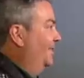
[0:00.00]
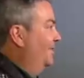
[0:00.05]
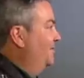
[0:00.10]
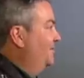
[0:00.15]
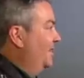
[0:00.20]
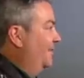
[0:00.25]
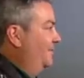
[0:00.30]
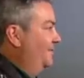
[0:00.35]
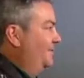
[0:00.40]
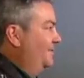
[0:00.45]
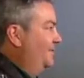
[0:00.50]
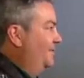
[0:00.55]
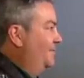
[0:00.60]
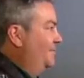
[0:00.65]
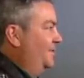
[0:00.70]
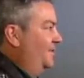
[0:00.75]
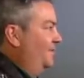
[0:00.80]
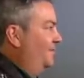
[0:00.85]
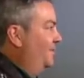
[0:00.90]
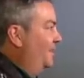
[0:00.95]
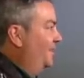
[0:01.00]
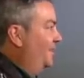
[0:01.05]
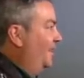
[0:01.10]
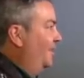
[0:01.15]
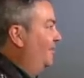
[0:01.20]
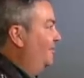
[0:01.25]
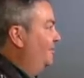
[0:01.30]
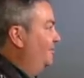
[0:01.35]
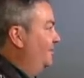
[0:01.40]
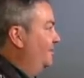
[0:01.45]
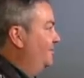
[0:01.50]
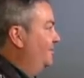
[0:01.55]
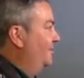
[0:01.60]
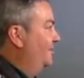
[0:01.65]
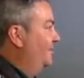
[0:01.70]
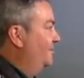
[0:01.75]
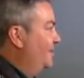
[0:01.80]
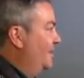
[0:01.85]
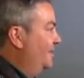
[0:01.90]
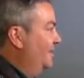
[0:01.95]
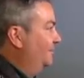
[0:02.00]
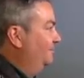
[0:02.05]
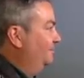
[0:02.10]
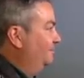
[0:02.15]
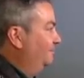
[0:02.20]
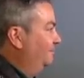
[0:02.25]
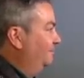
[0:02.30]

Can you tell us some of the unique characteristics about it?